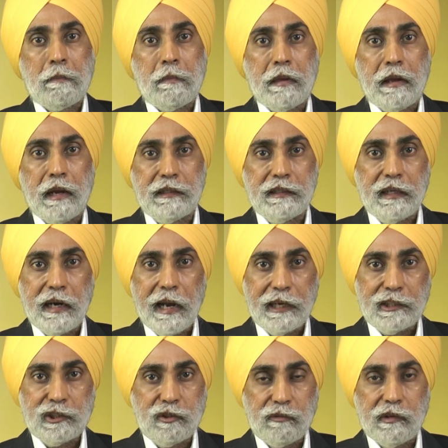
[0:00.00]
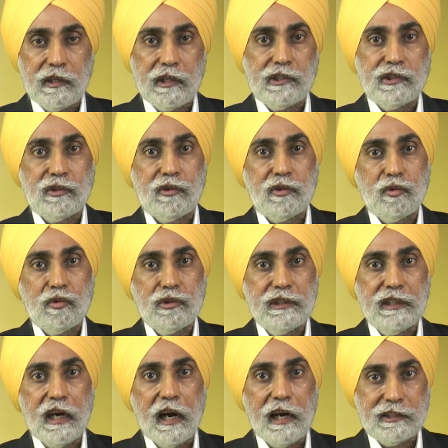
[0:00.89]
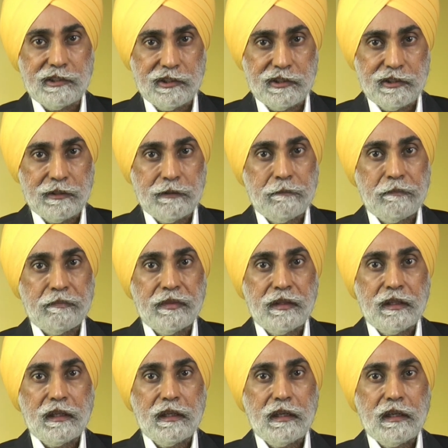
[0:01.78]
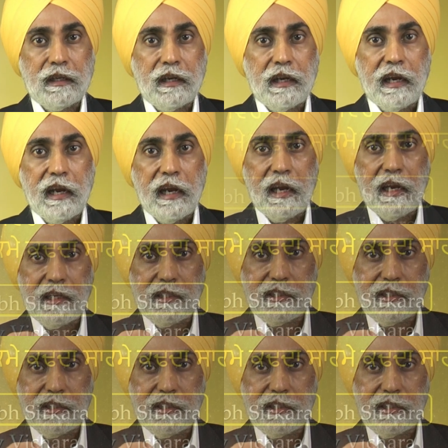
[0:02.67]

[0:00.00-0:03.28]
In the next verse, Guruji asks, "E